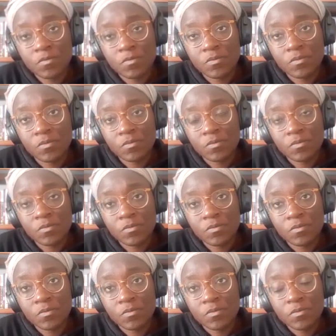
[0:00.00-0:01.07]

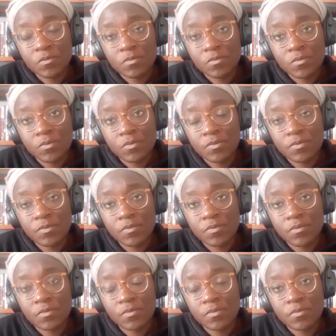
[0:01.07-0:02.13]

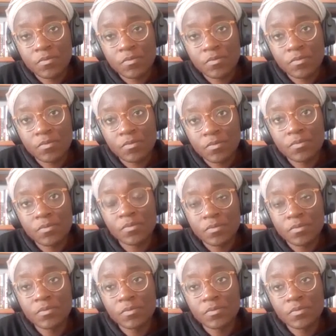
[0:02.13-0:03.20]

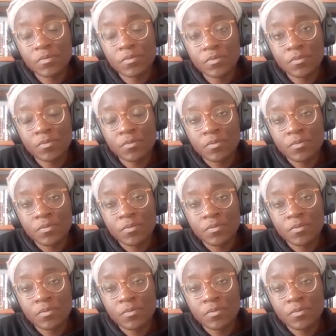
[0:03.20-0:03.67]
No words are spoken by the person on screen.